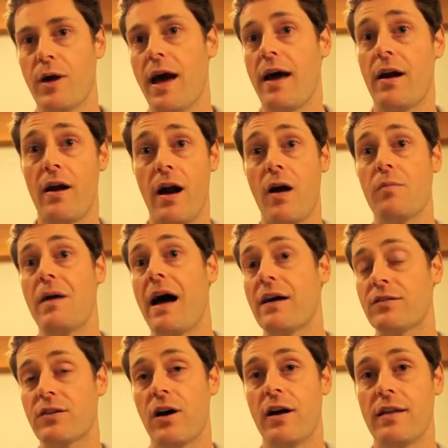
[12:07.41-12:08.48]
We had our owl
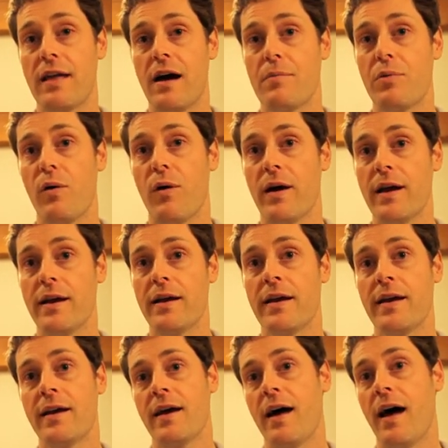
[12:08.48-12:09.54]
mascot at that point,
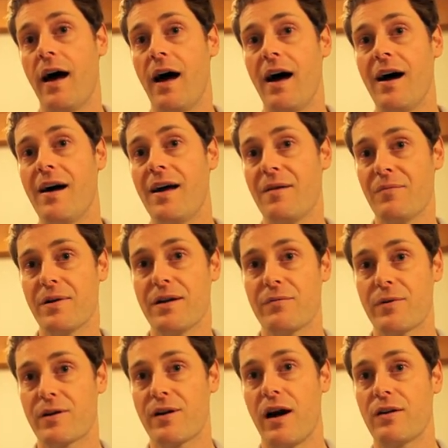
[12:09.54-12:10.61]
and we
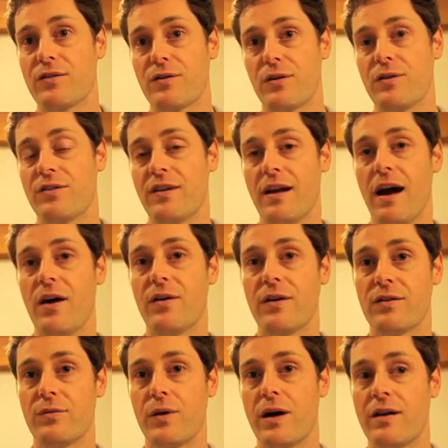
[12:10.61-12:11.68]
crowdsourced it
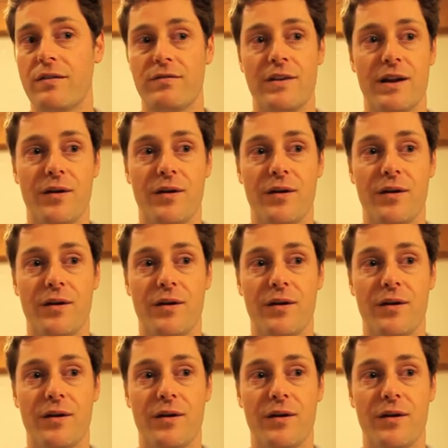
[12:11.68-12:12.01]
out. We had